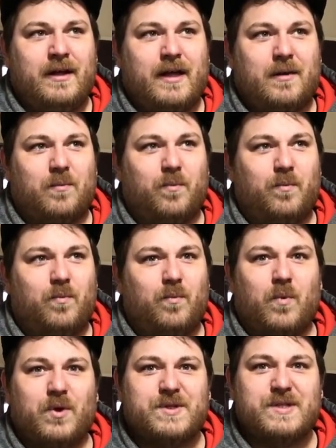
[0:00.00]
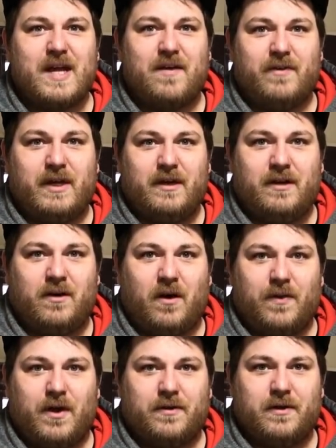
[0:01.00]
and 170 on the
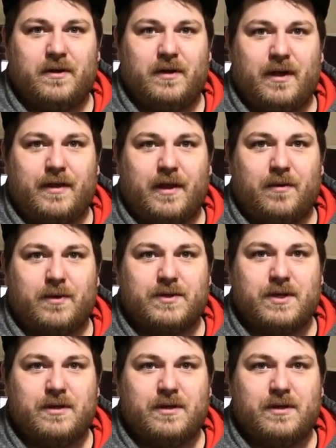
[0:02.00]
other, I think it was.